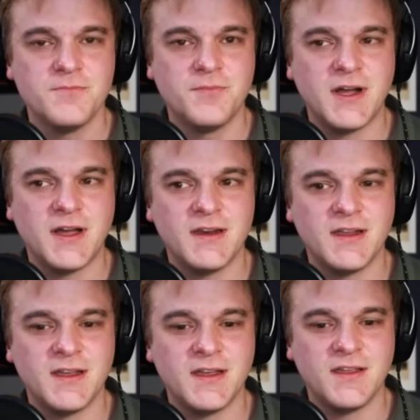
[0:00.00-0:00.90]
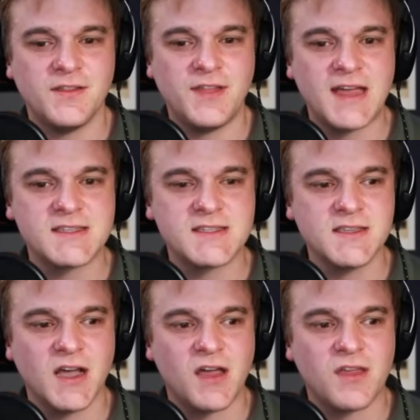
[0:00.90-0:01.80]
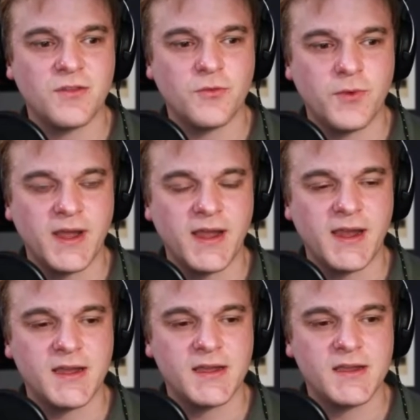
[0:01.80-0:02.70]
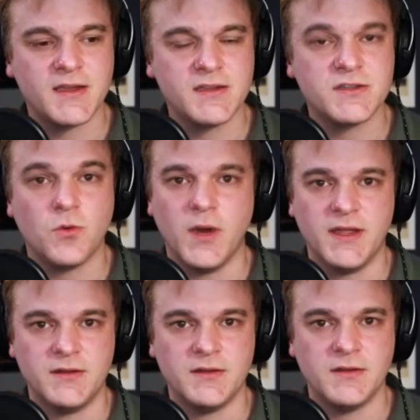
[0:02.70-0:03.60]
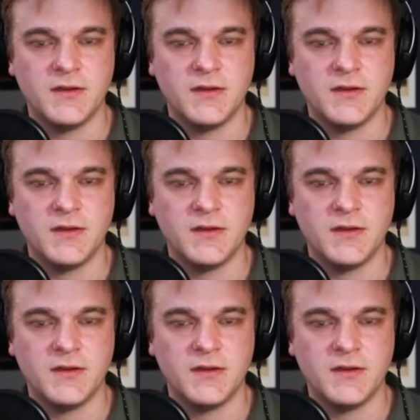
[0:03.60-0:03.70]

But that's not the way to win.